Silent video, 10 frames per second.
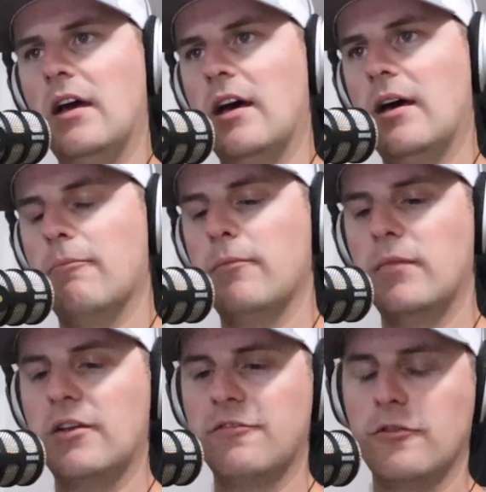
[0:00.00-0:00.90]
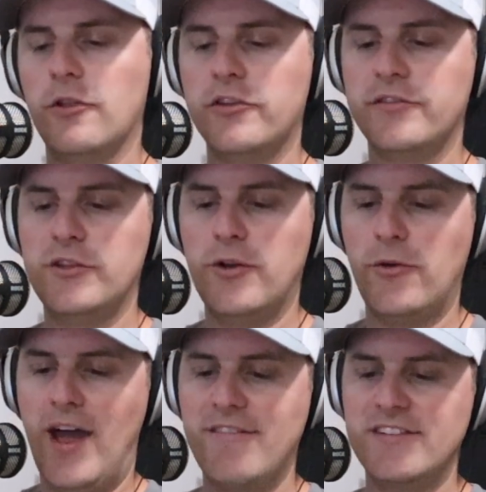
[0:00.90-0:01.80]
For those of you
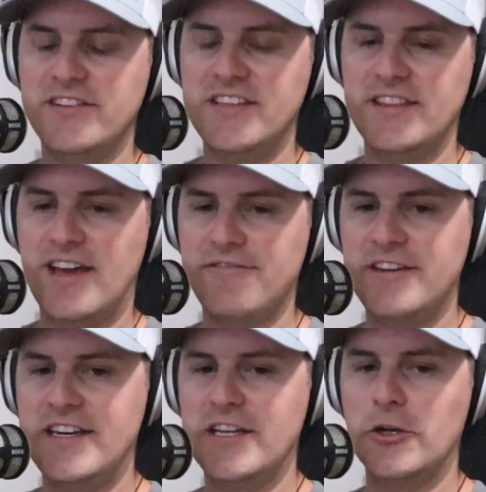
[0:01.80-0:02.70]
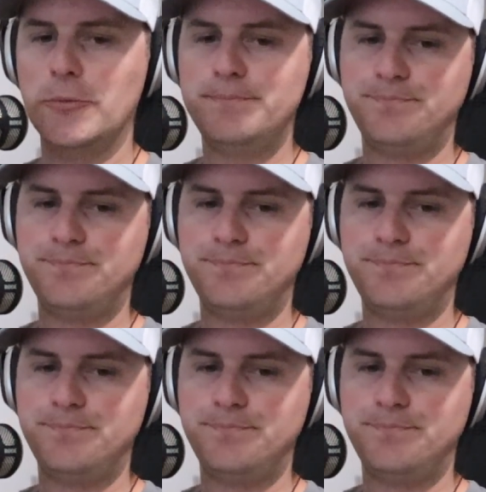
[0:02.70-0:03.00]
who haven't seen that video,